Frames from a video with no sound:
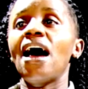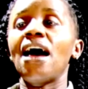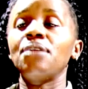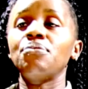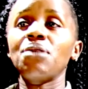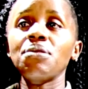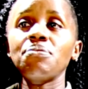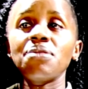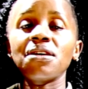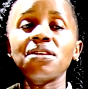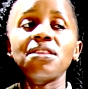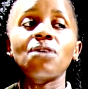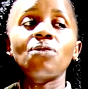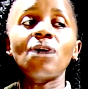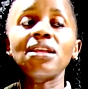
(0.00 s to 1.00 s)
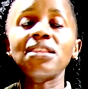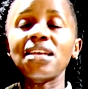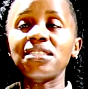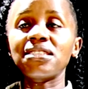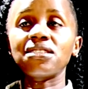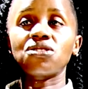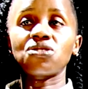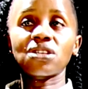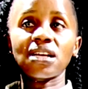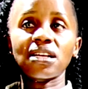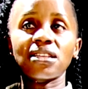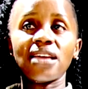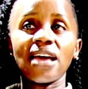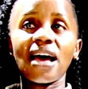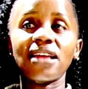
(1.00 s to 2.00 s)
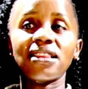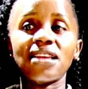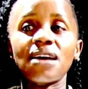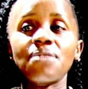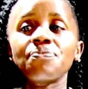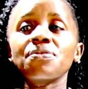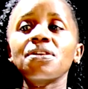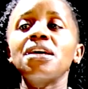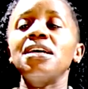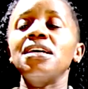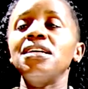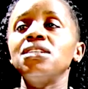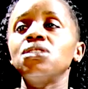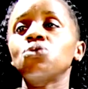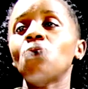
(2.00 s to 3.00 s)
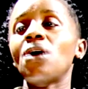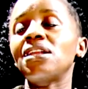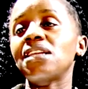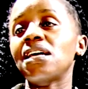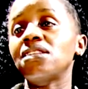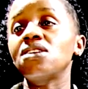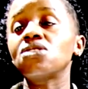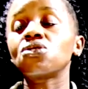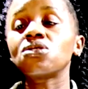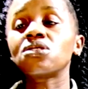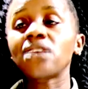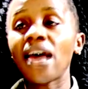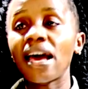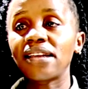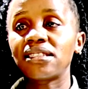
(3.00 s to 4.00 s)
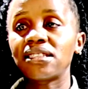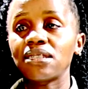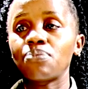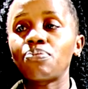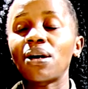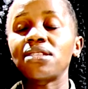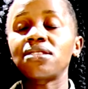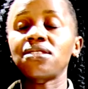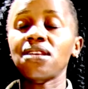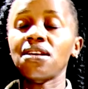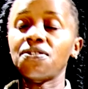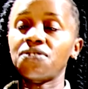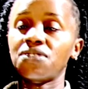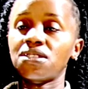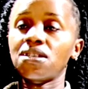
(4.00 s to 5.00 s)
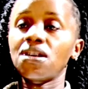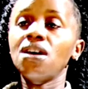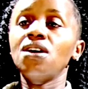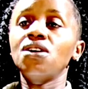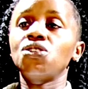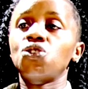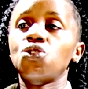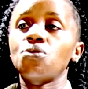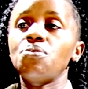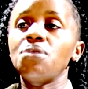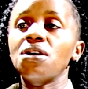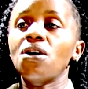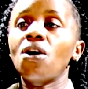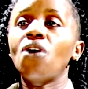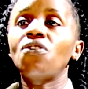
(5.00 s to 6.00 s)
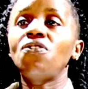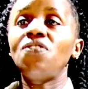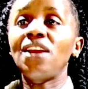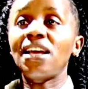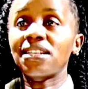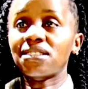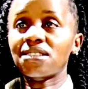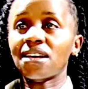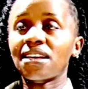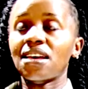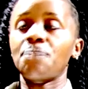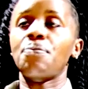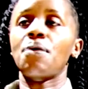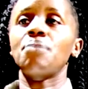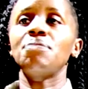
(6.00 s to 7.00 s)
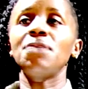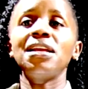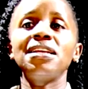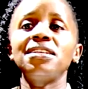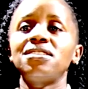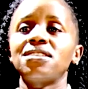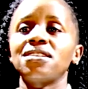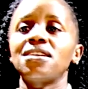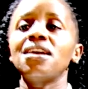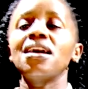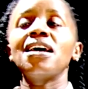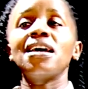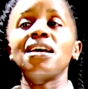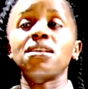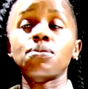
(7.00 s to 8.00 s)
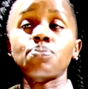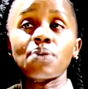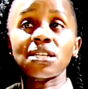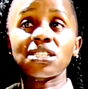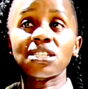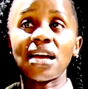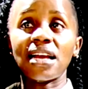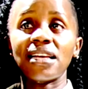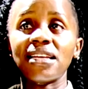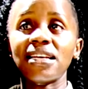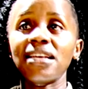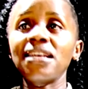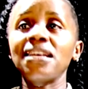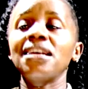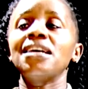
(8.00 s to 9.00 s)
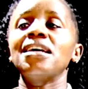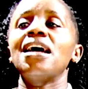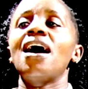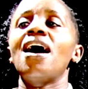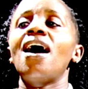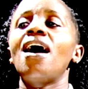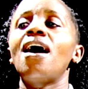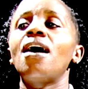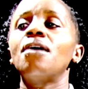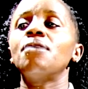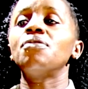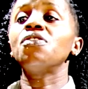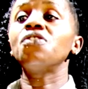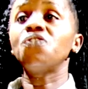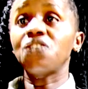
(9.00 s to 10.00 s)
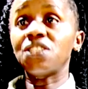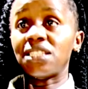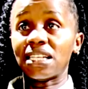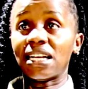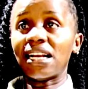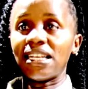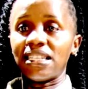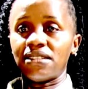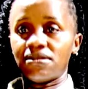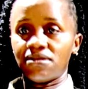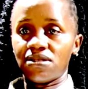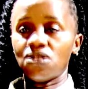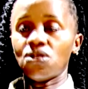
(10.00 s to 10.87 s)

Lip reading: And maybe the one that is tricking the other is one that the society perceives to be of lesser capability, especially physically,